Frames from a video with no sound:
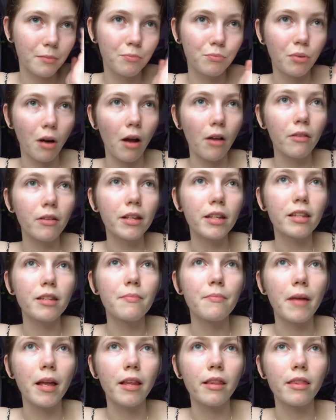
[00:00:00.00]
probably the
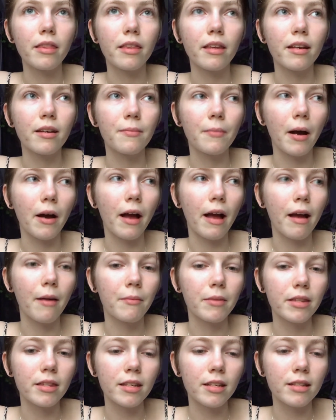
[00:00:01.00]
main thing about
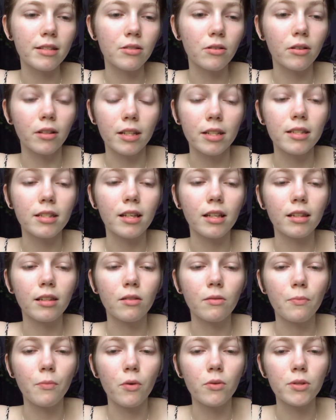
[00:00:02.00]
amethyst, or at least like the
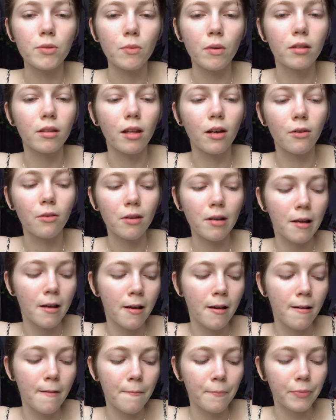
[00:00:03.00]
most well known,
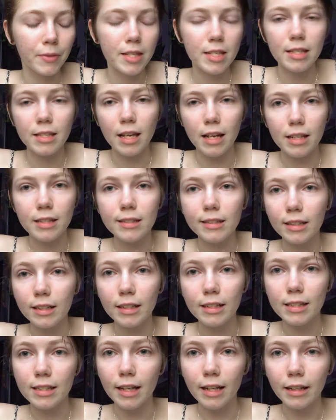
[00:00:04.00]
is that it's like a
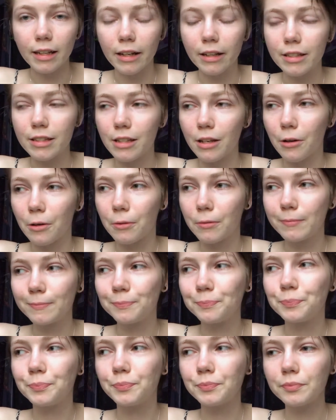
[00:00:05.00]
psychic stone.
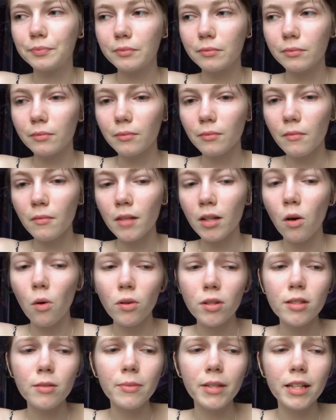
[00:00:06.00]

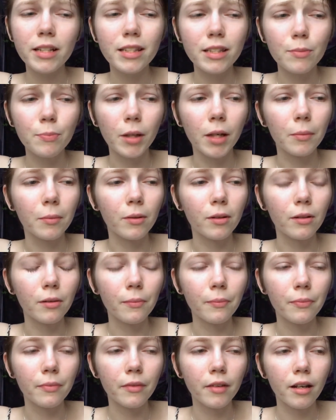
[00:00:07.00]
Also because it's purple.
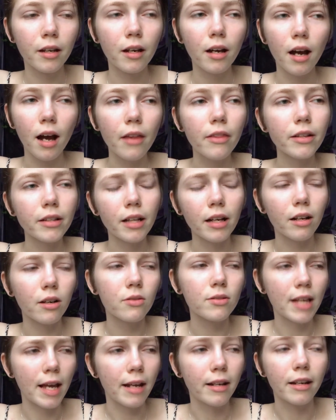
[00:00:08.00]
I think that
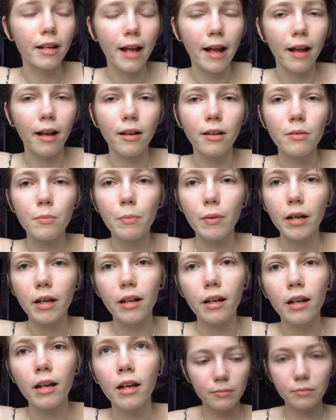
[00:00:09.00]
goes hand in hand, but
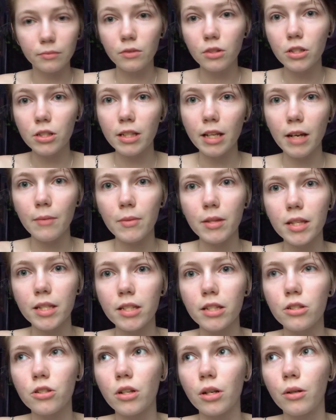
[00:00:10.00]
just
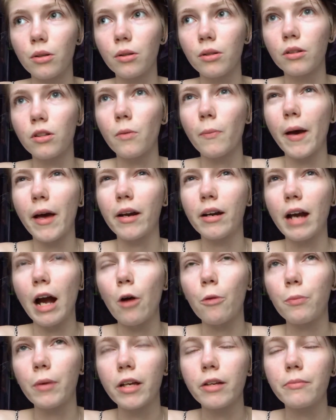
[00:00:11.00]
amethyst in general, no matter how
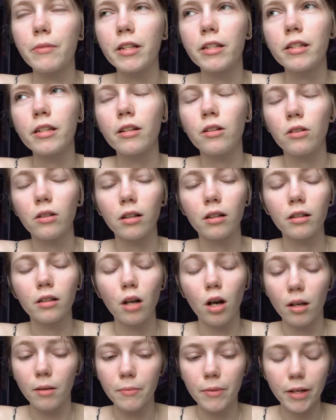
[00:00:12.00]
pigmented or
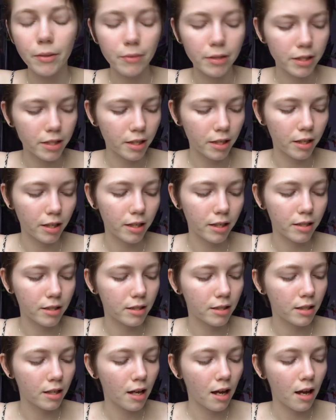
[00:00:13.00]
unpigmented it
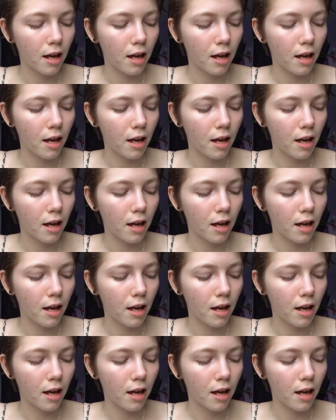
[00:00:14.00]
is,